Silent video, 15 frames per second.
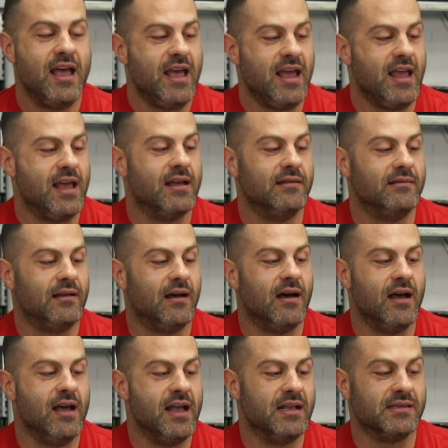and
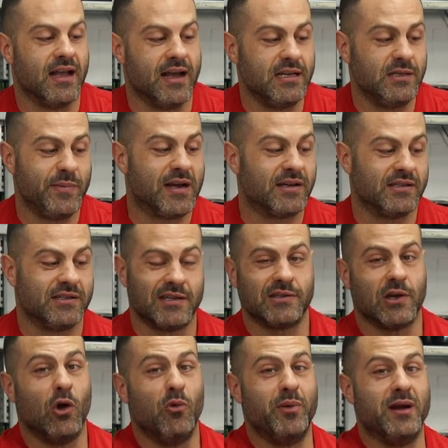it's nice because it's
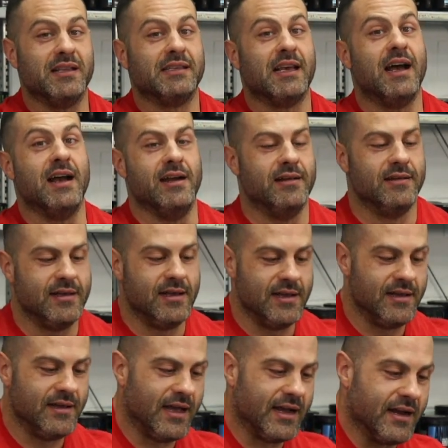just open inside.
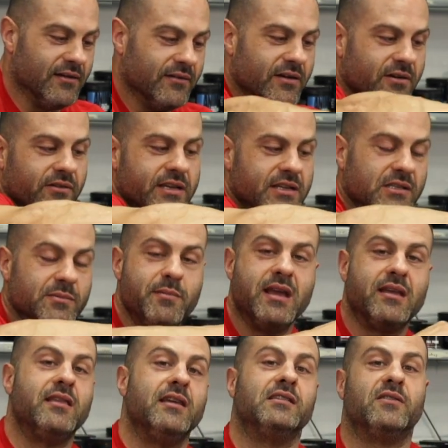I can literally just
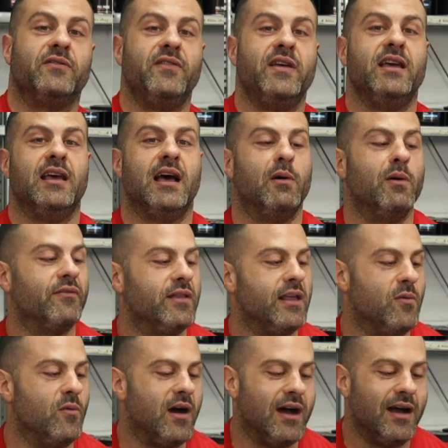make things fit however
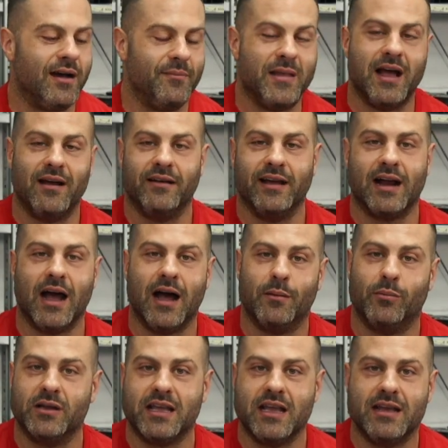they want. I'm not like
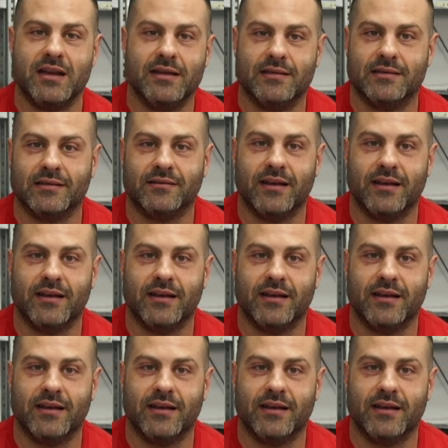obligated to